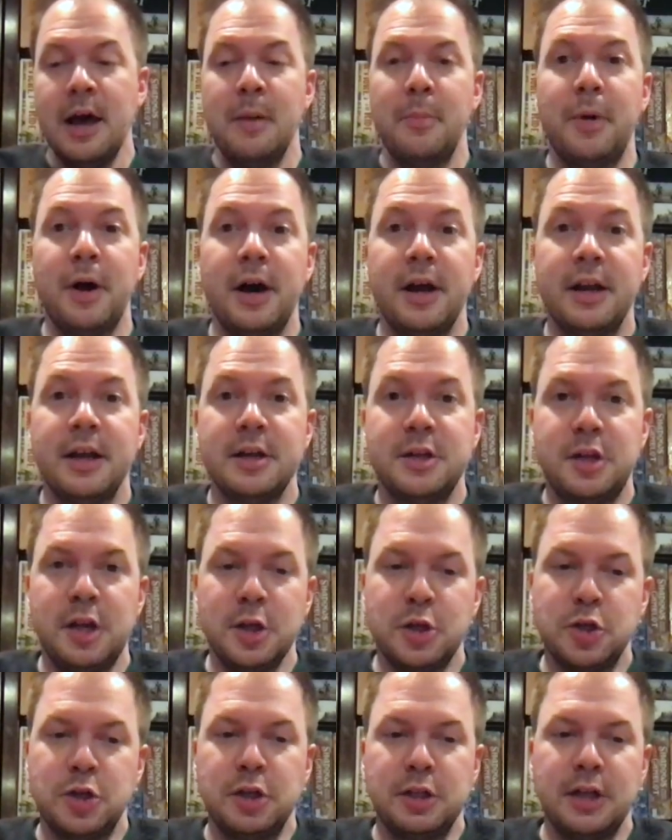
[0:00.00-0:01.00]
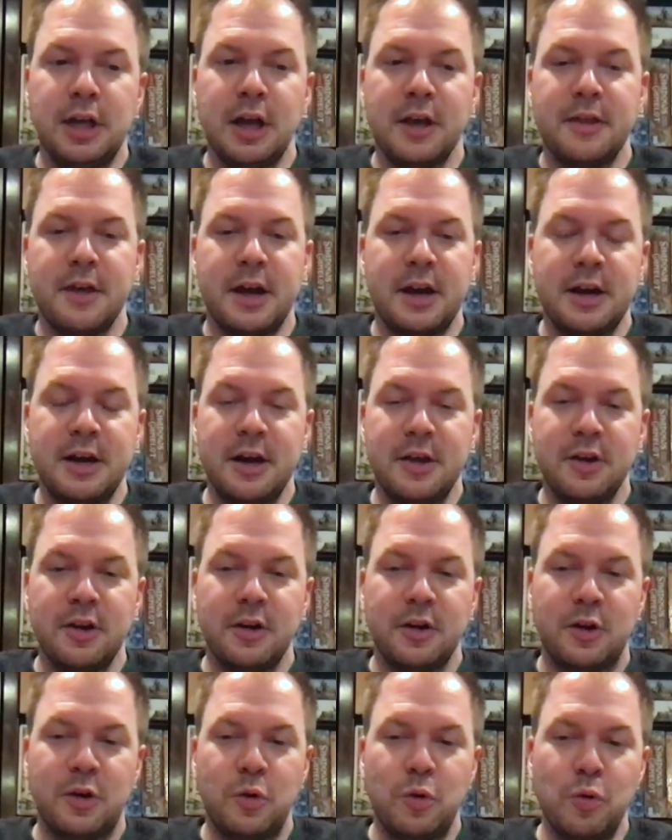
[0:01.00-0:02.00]
But additionally, I thought
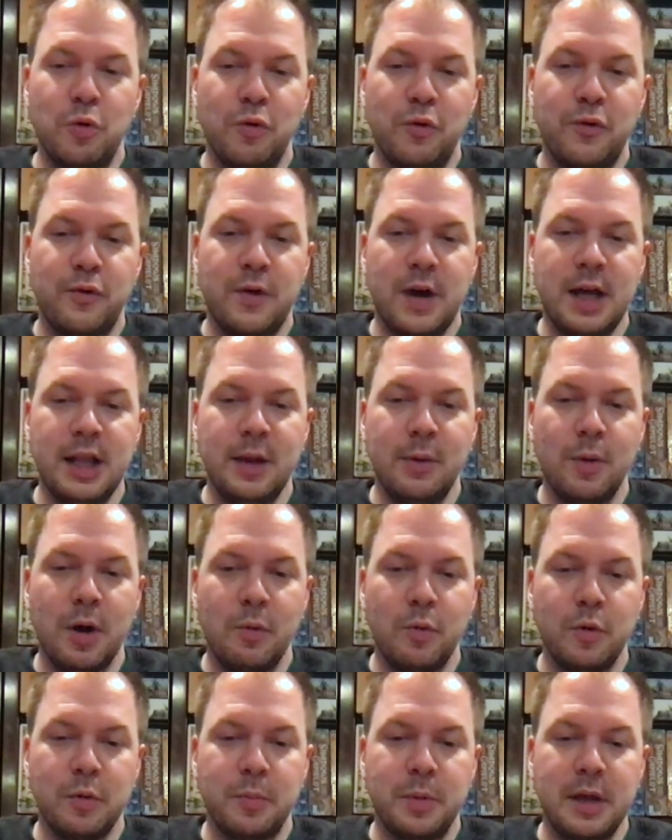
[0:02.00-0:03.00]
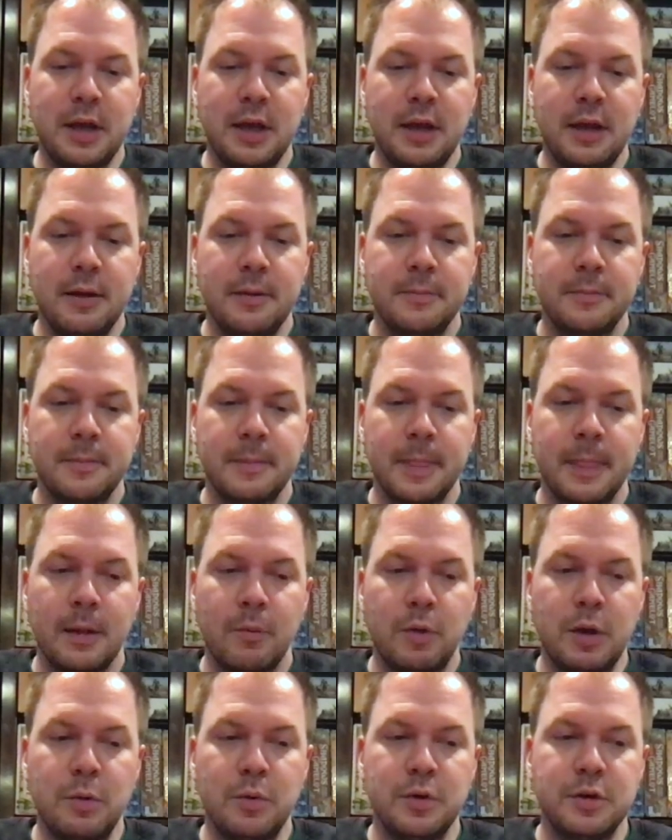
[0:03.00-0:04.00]
another cool follow-up would be
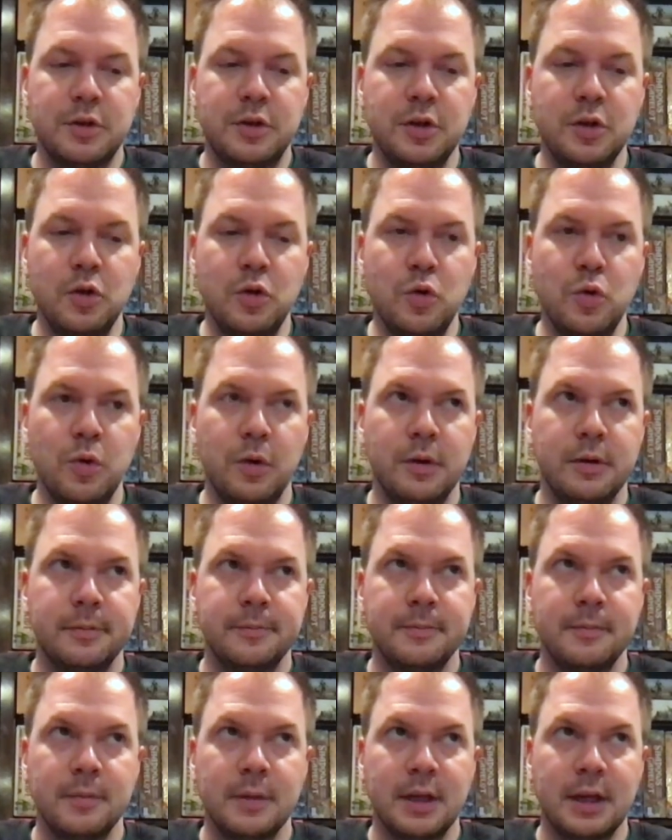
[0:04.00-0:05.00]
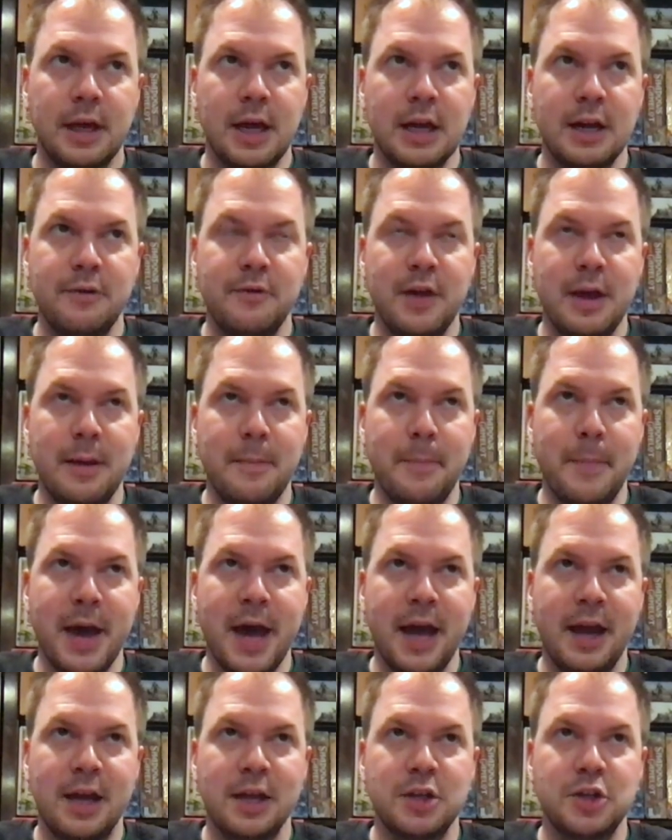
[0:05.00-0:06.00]
we would do kind of a
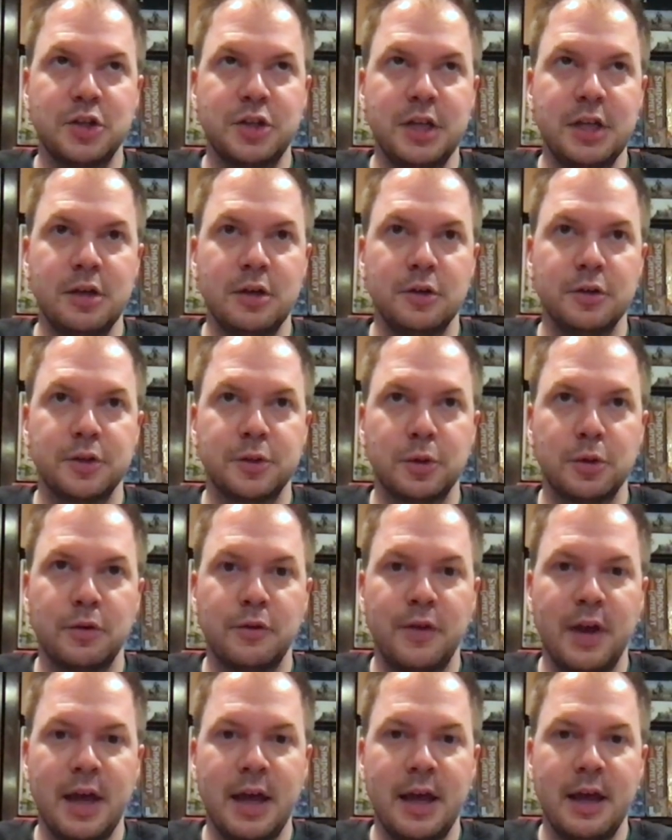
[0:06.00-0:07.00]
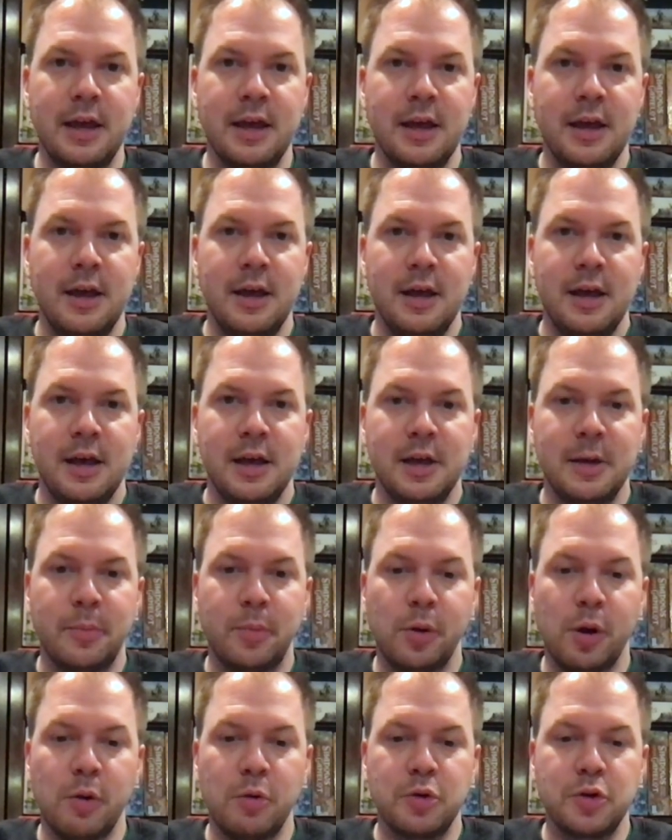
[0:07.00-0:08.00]
package deal, sort of an
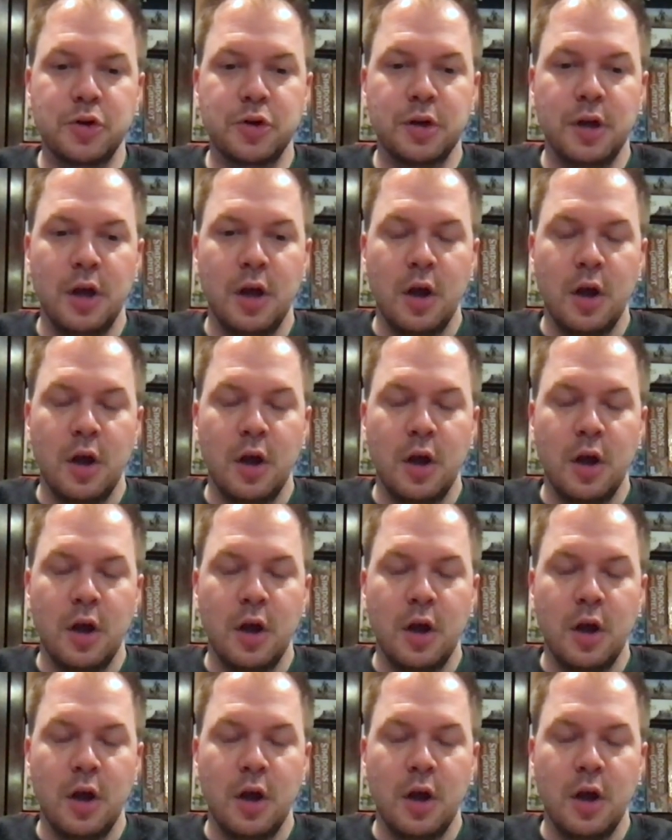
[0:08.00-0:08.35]
approach,